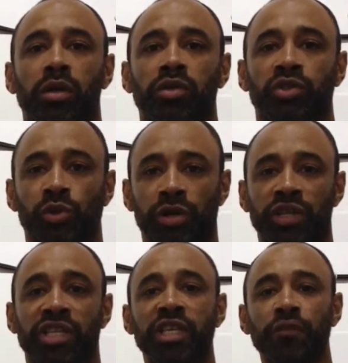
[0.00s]
sort
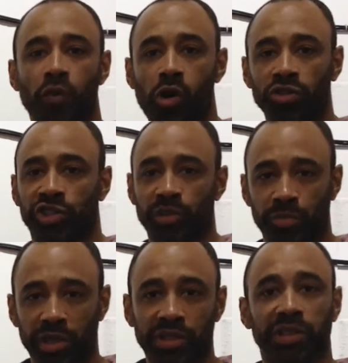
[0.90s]
of default should
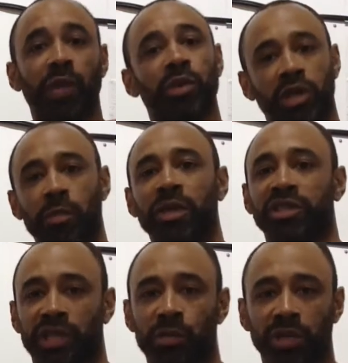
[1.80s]
be stepping up and
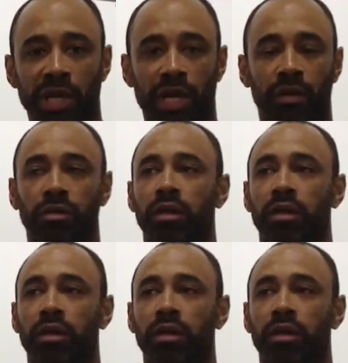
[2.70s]
stepping down.